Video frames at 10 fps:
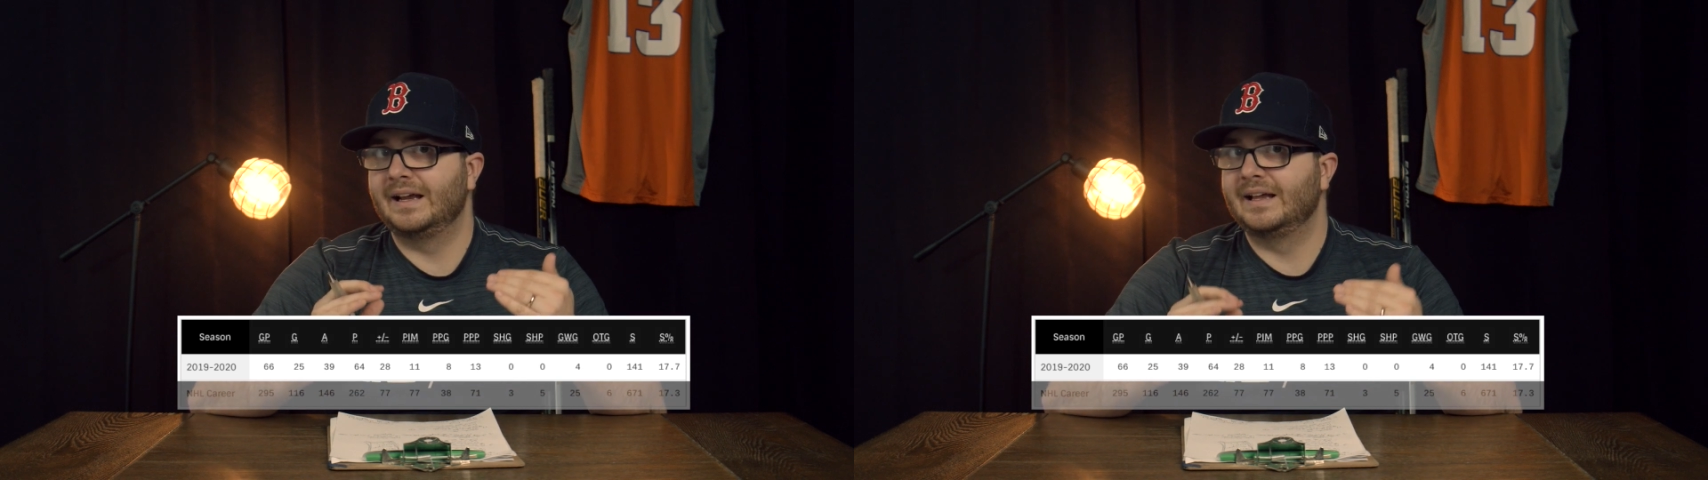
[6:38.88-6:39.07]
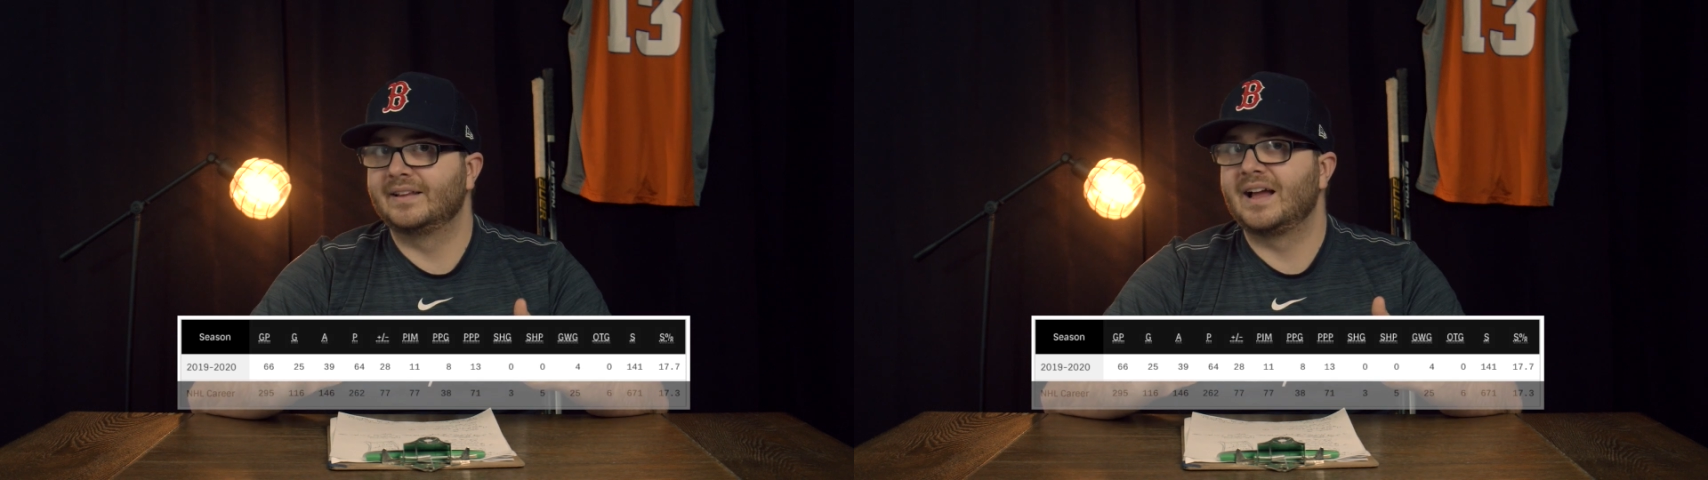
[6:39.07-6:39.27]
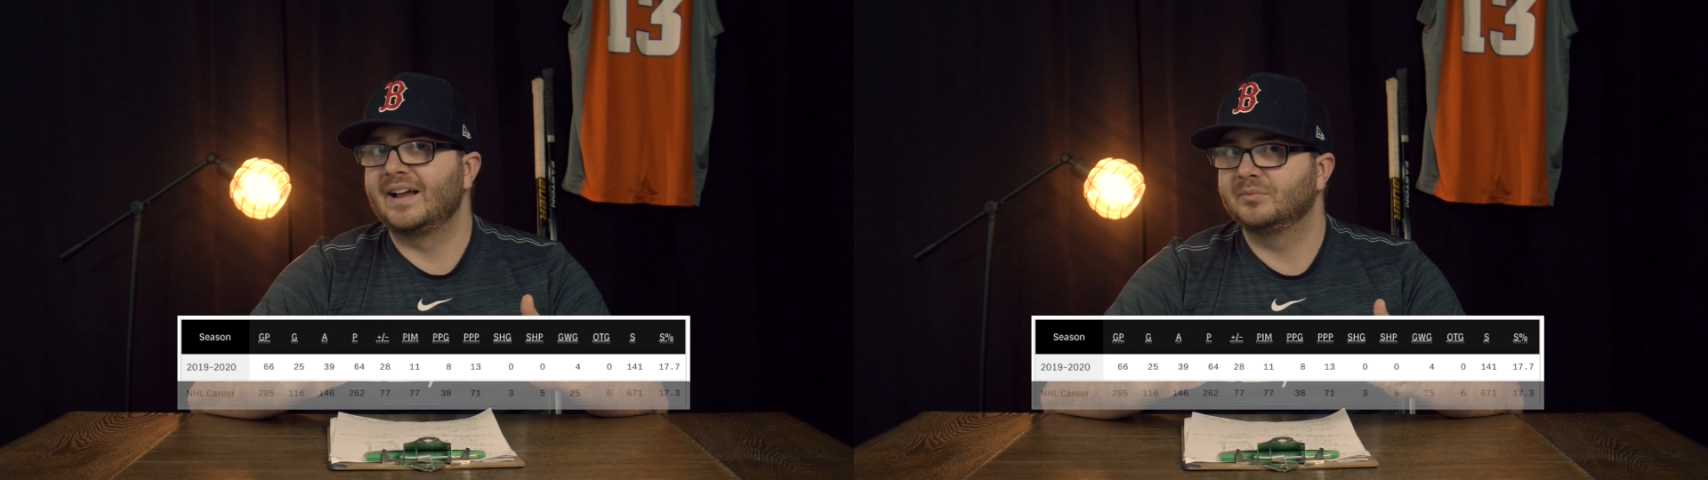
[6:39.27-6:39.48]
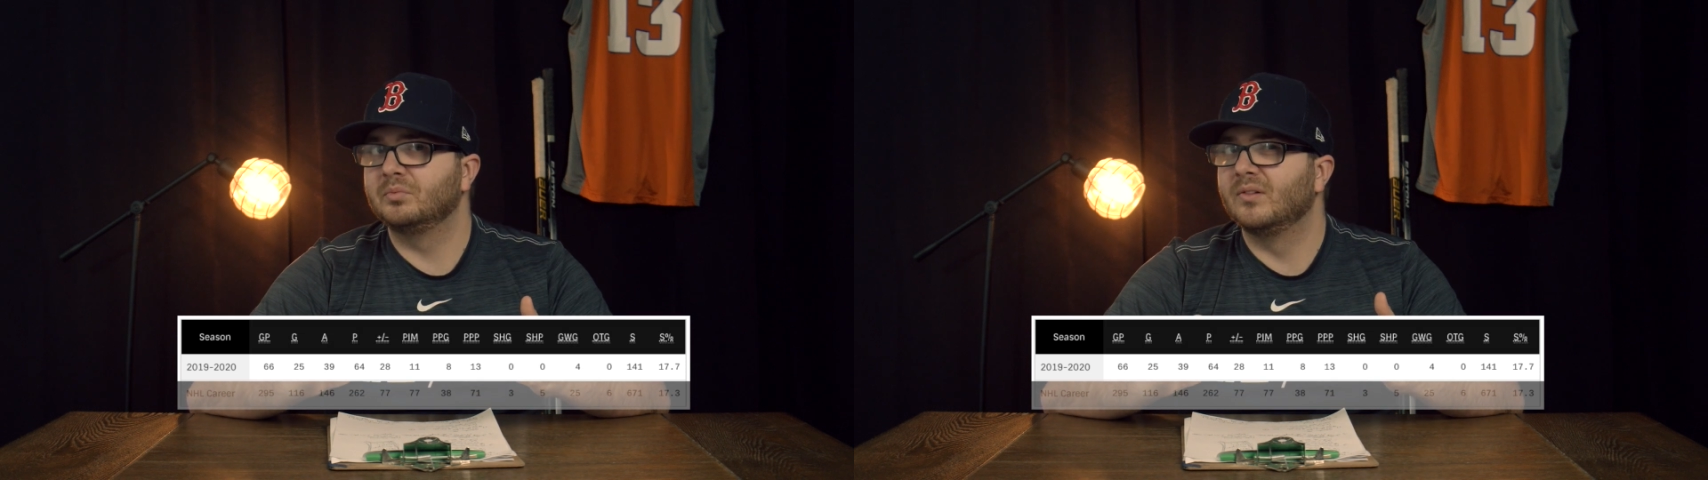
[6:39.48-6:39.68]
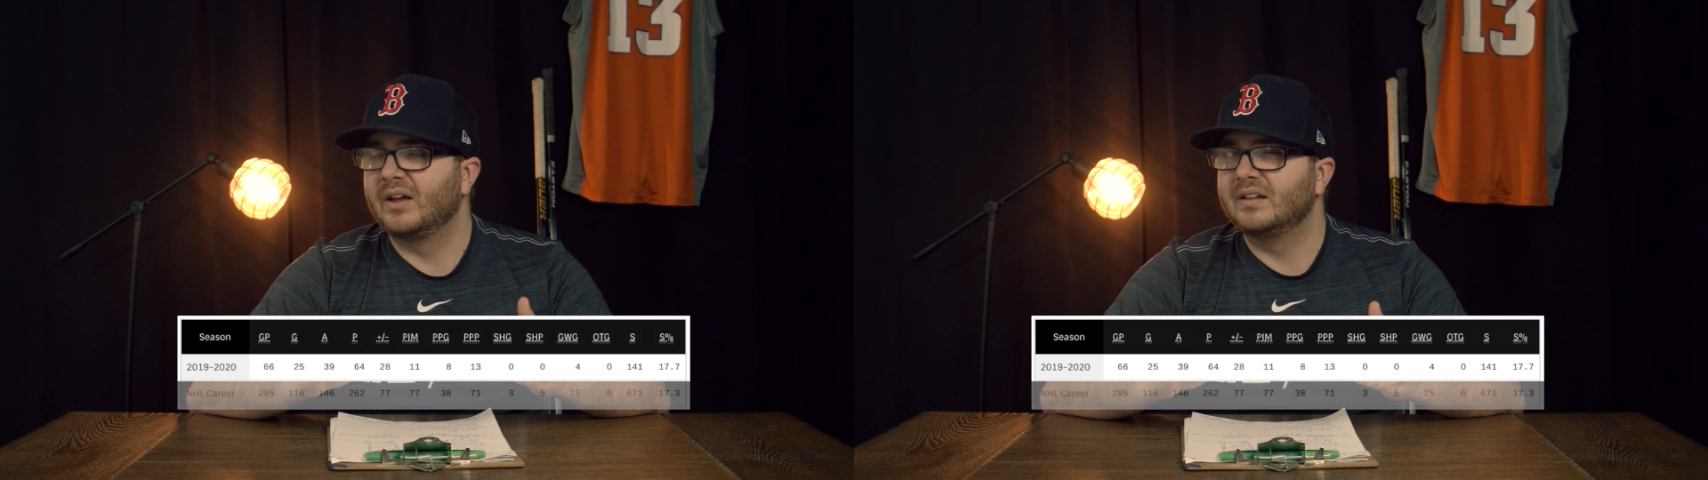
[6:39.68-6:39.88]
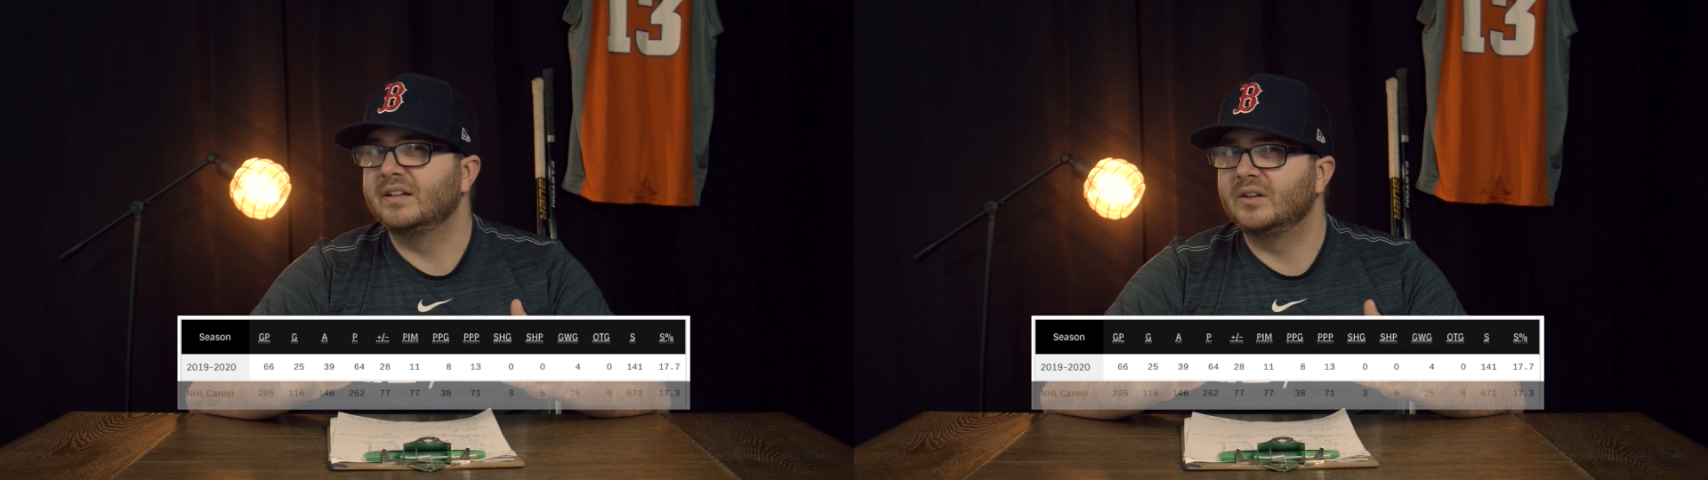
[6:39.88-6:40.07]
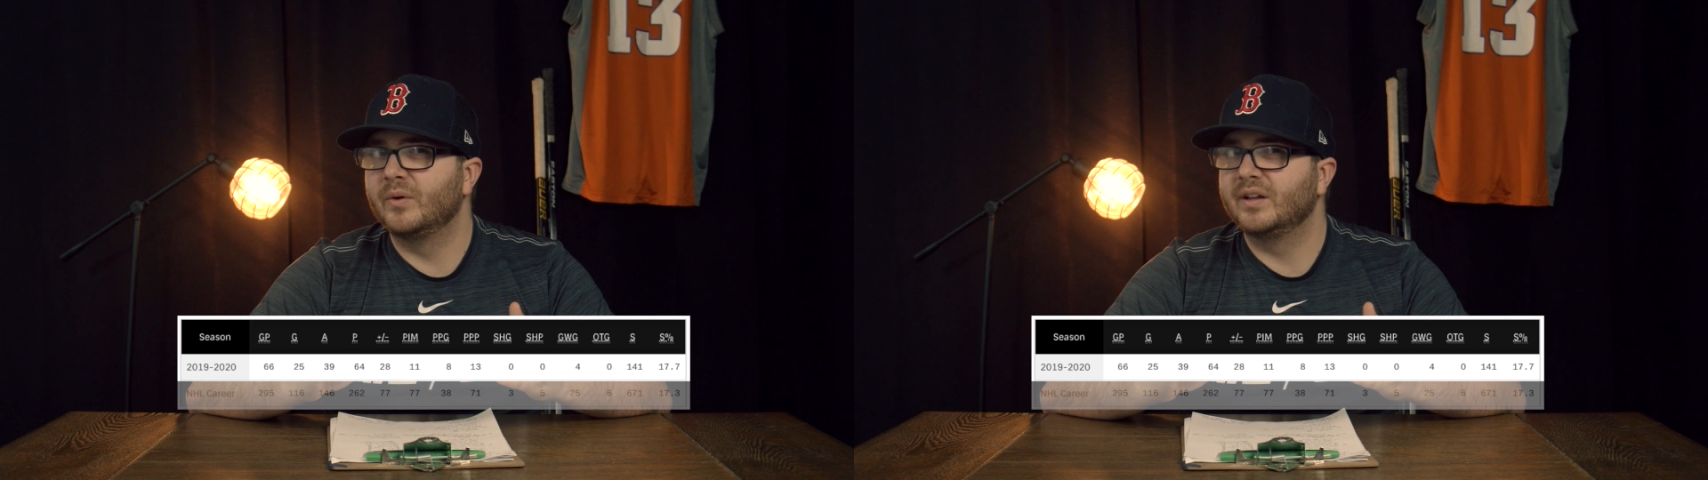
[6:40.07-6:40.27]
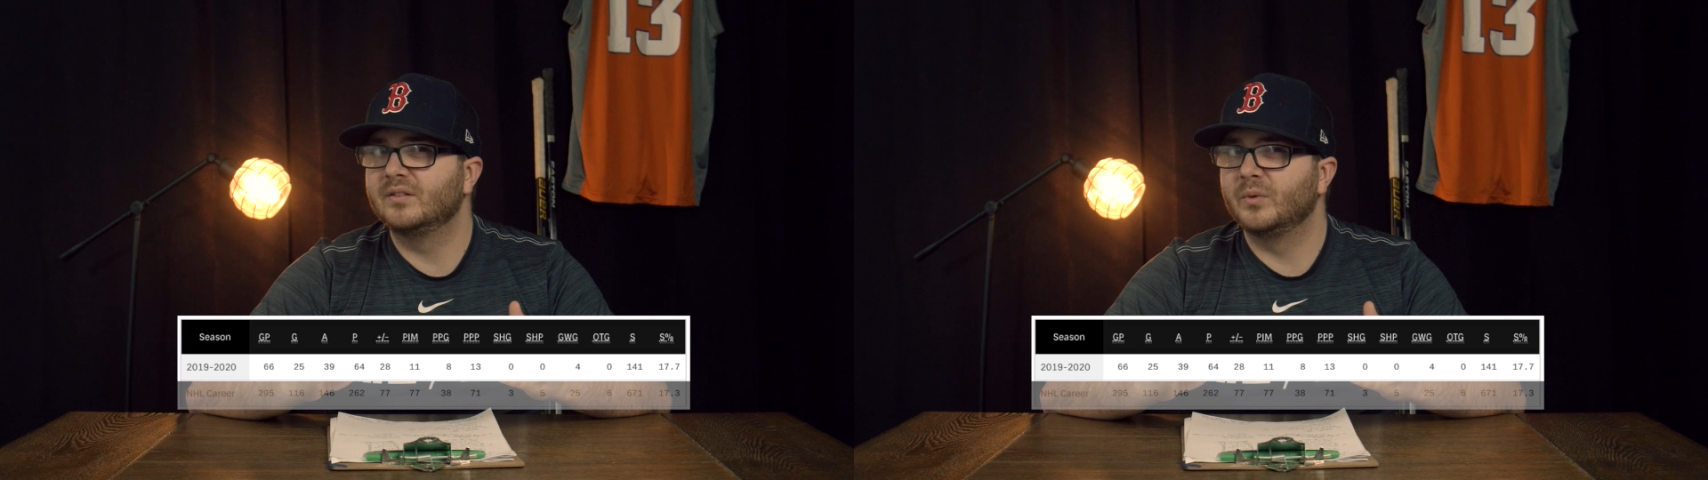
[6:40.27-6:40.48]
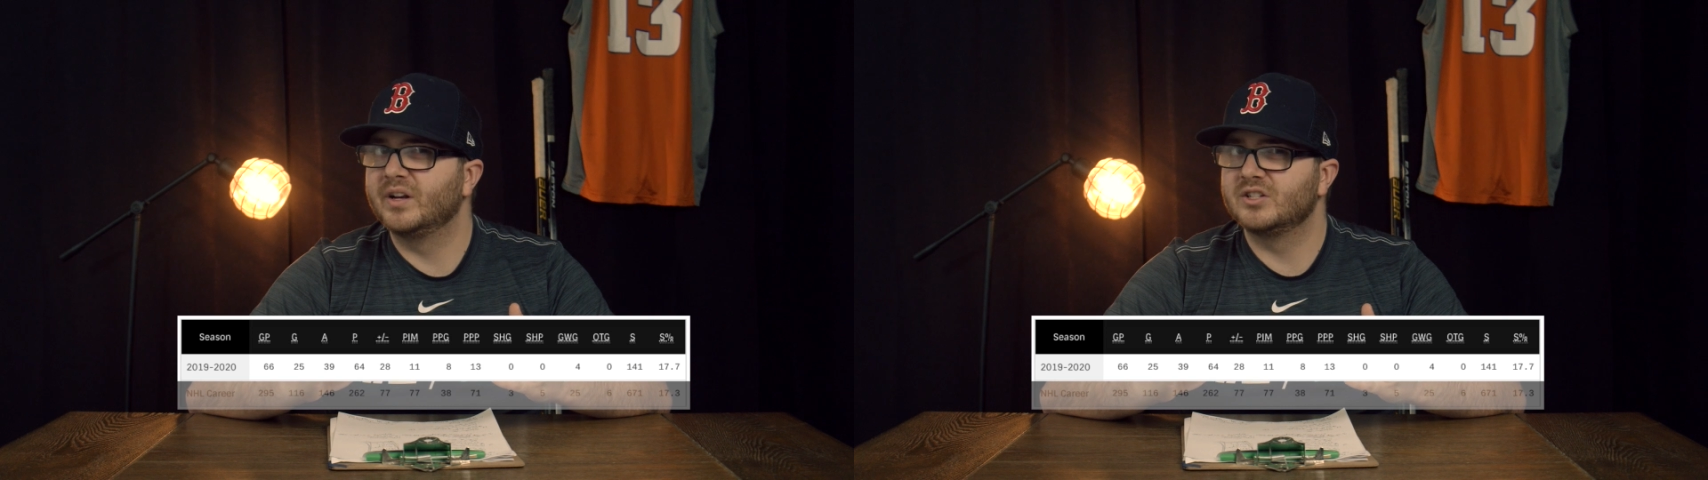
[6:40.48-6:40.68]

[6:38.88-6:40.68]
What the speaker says: and the guy's likely going to win